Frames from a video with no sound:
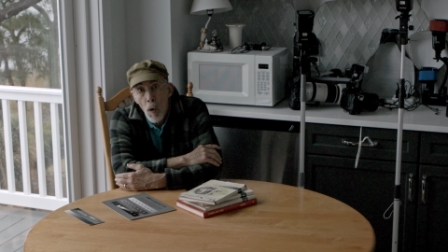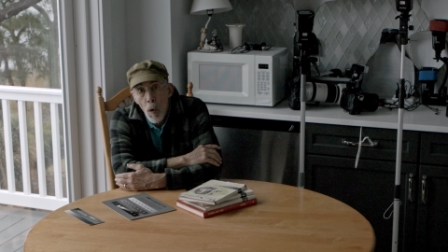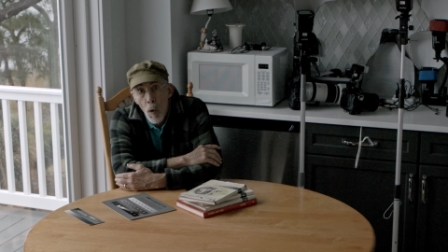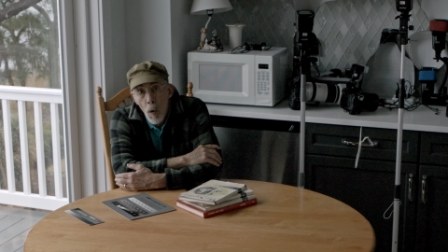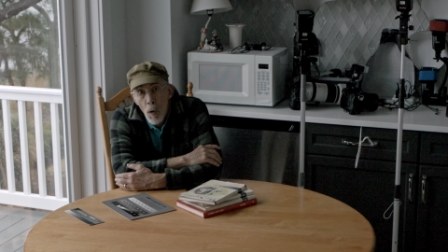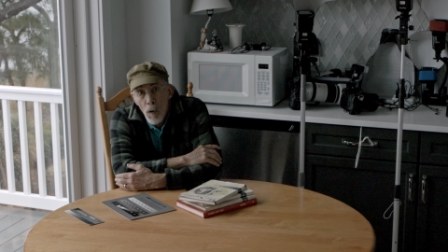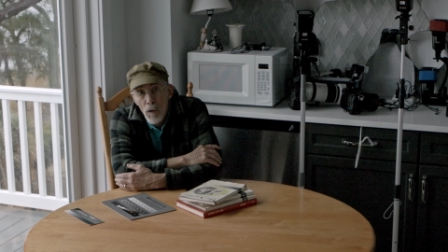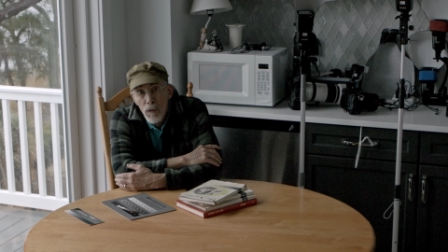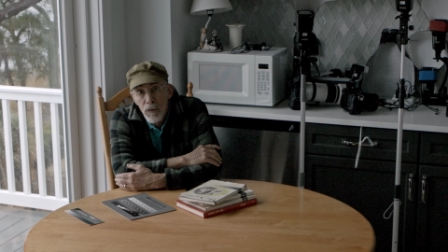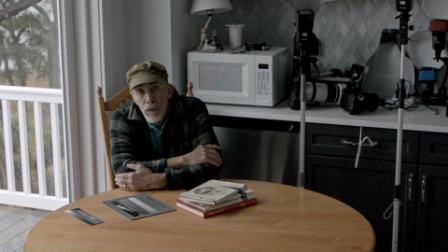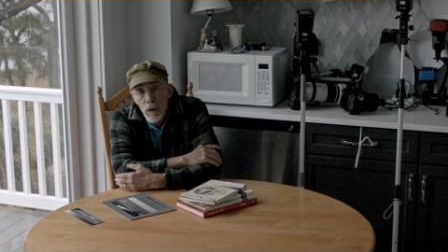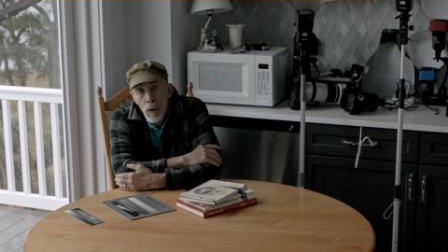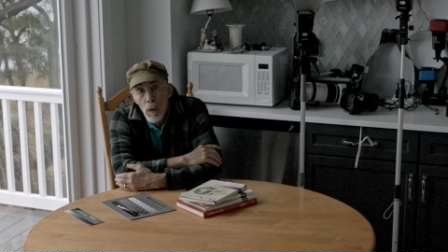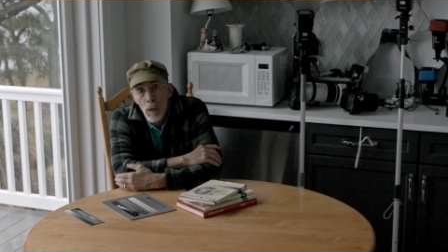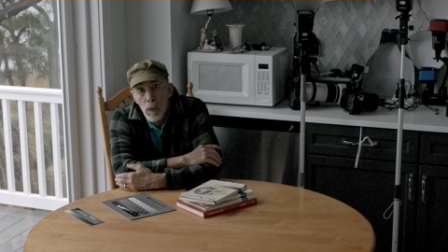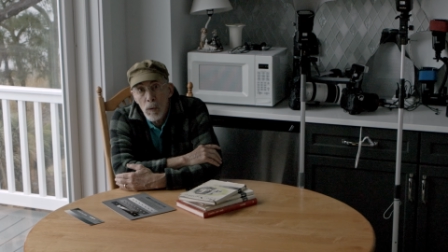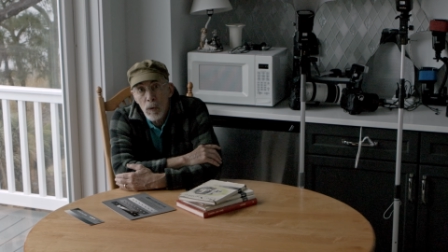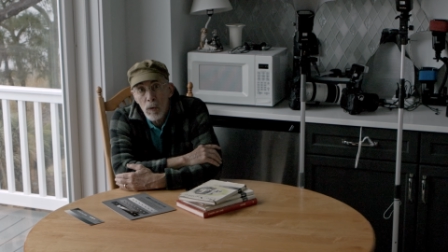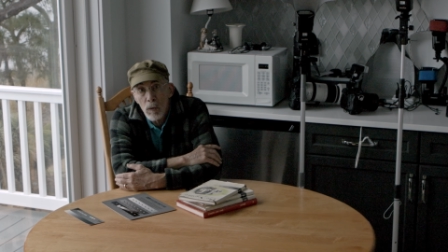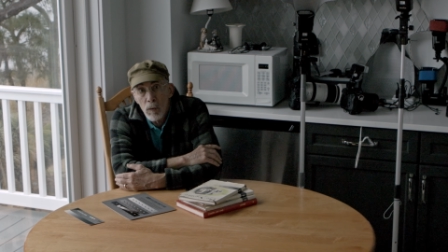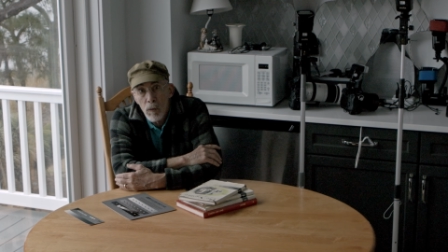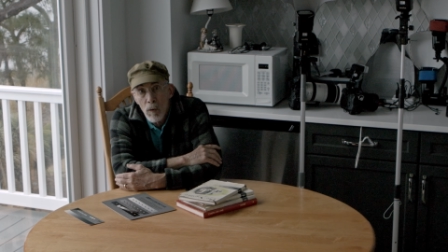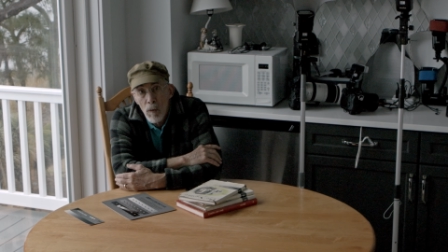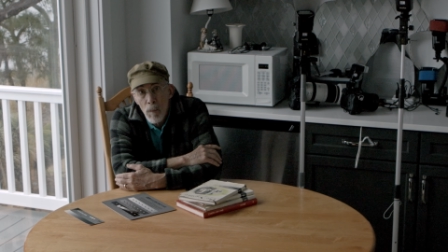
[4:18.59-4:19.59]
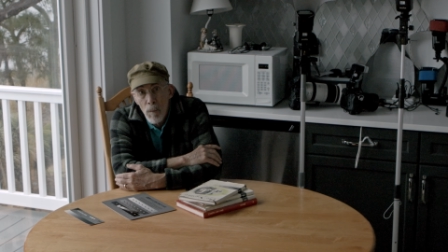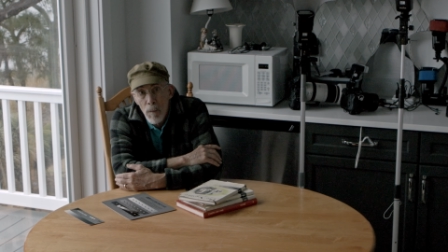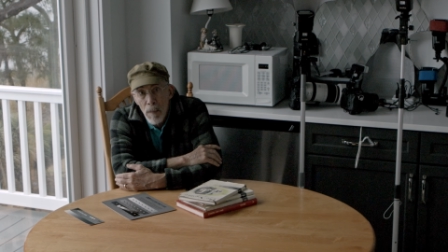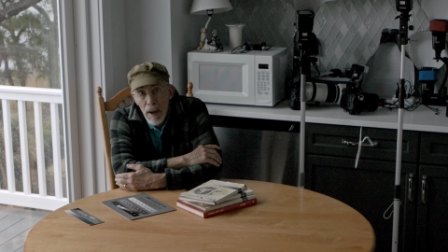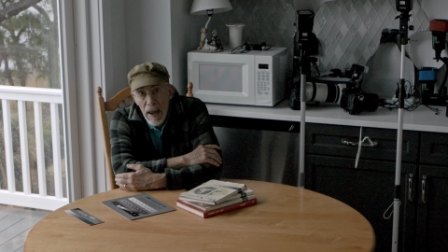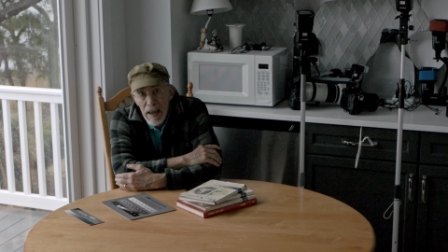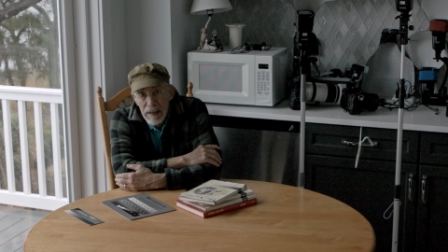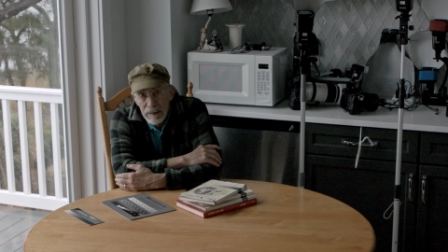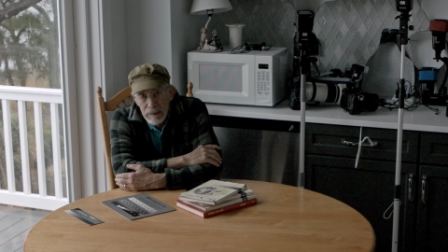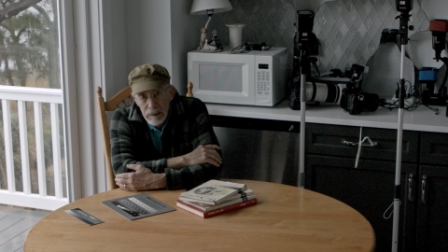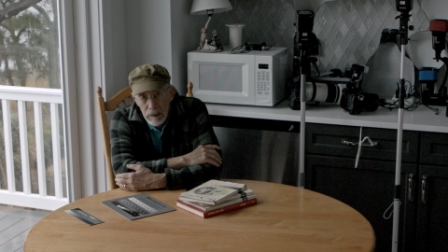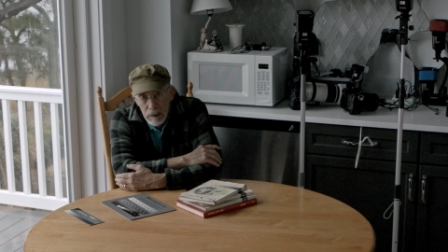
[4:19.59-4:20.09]

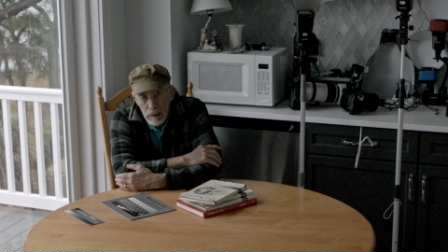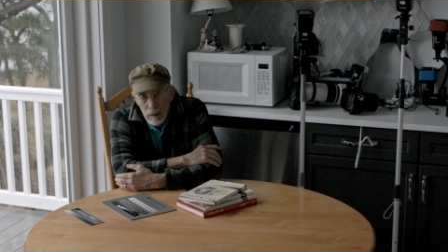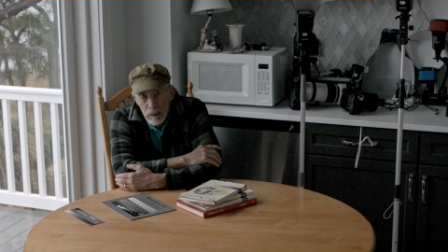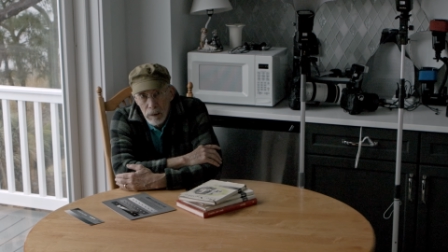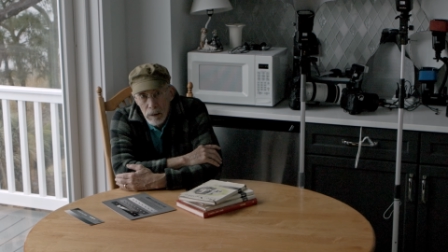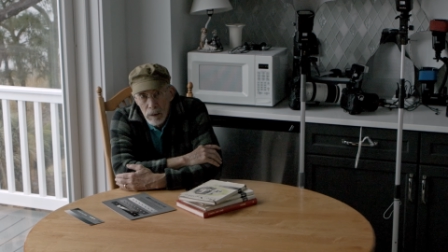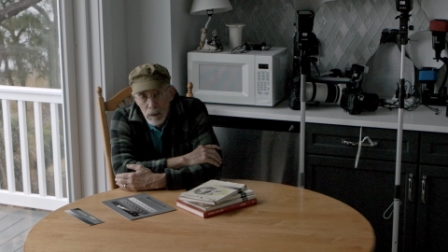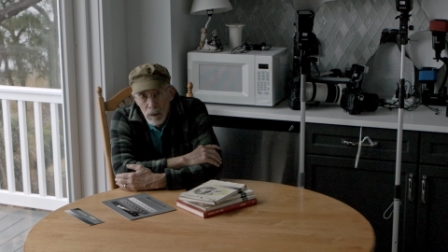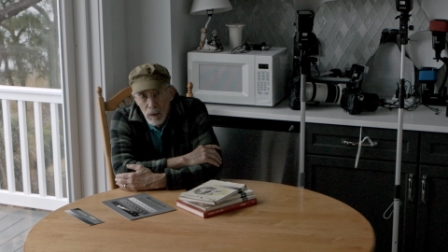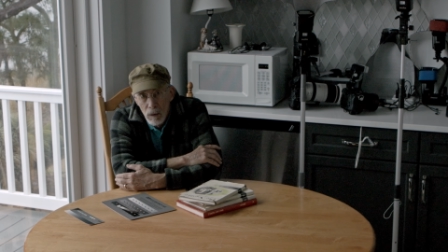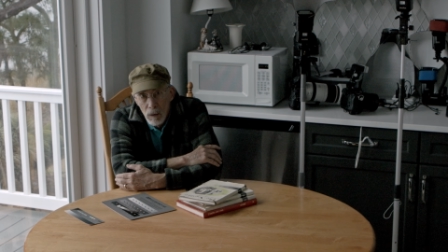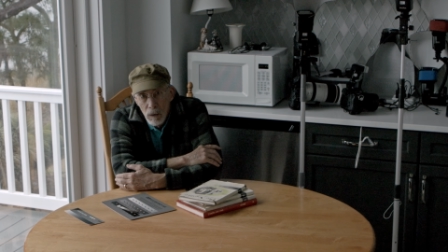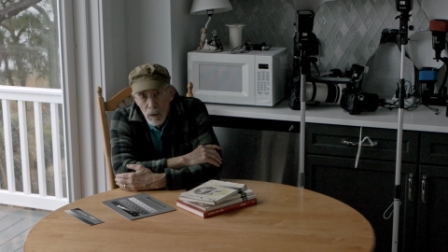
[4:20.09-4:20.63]
orthochromatic.